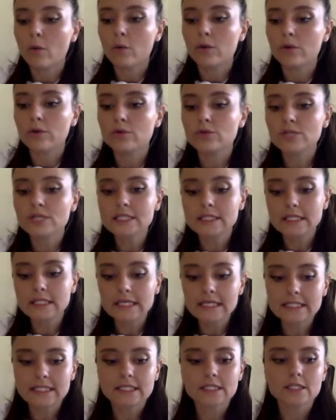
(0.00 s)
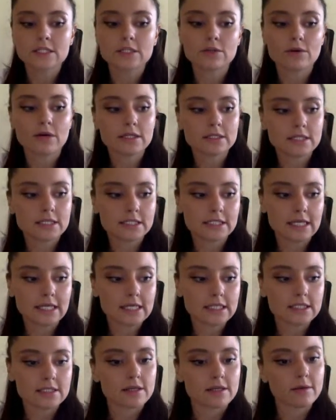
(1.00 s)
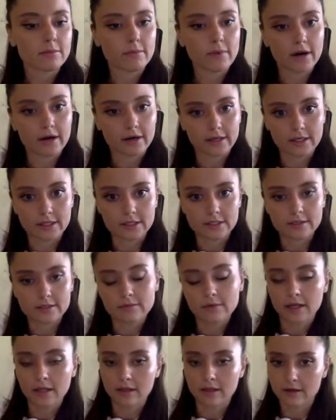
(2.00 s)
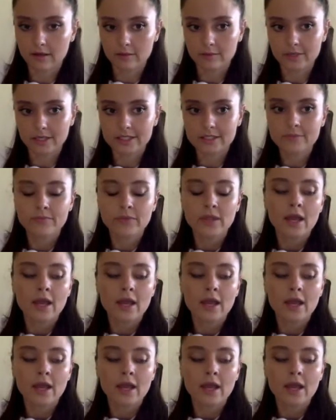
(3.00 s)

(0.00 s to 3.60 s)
You just needed to understand the market a little bit.